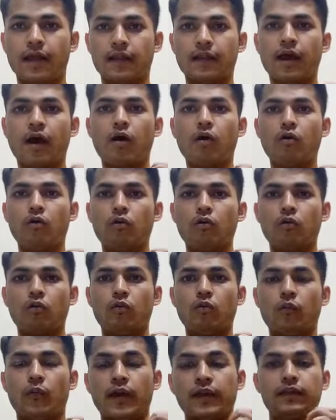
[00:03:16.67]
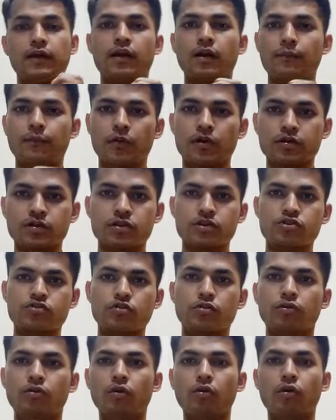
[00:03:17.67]
Now, whether a person
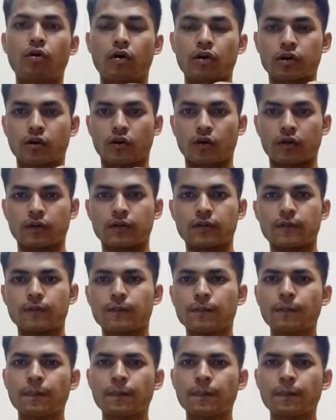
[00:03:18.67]
should go or not.